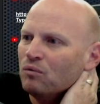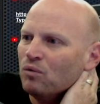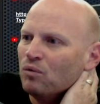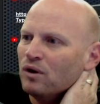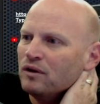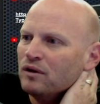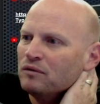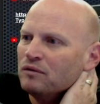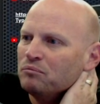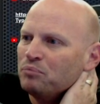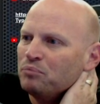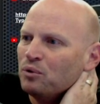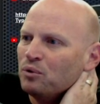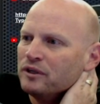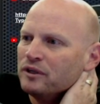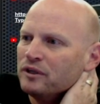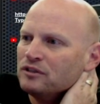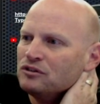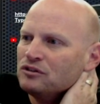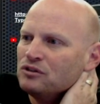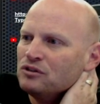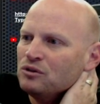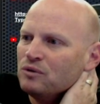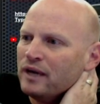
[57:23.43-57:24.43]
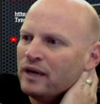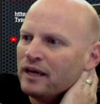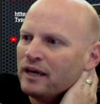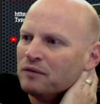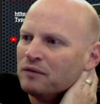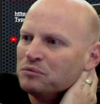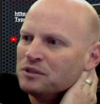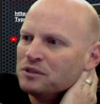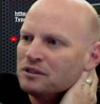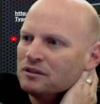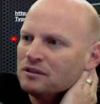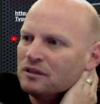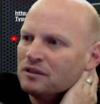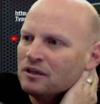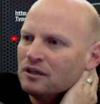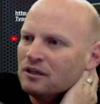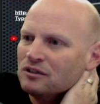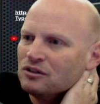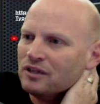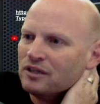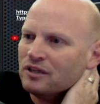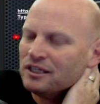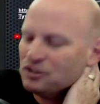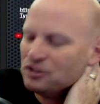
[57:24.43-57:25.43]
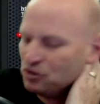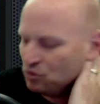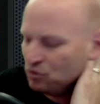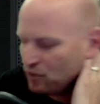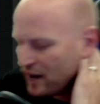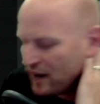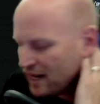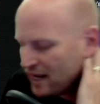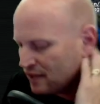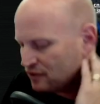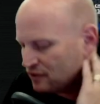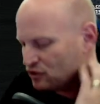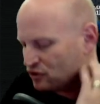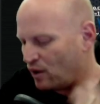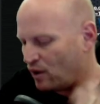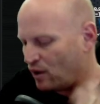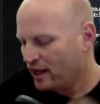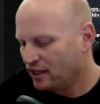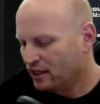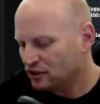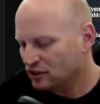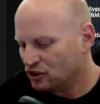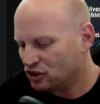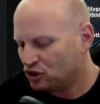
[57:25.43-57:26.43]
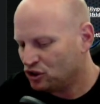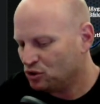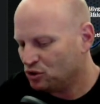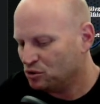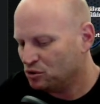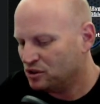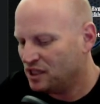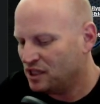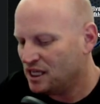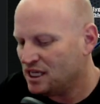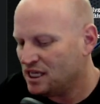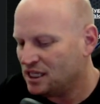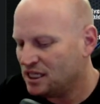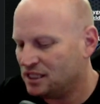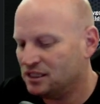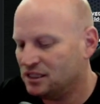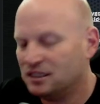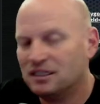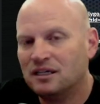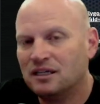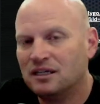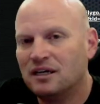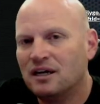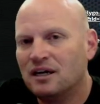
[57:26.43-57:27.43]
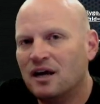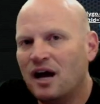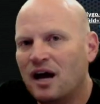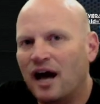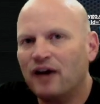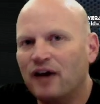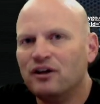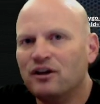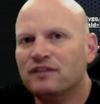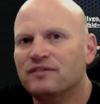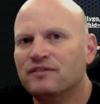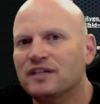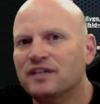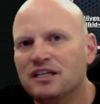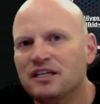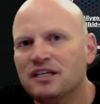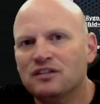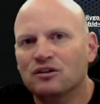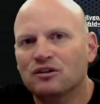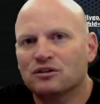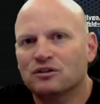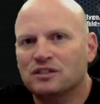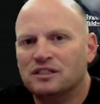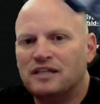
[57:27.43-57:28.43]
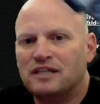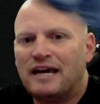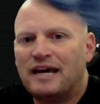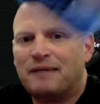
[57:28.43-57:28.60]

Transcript: 1.2 amps. So that's great. So I could just use these. I don't even need those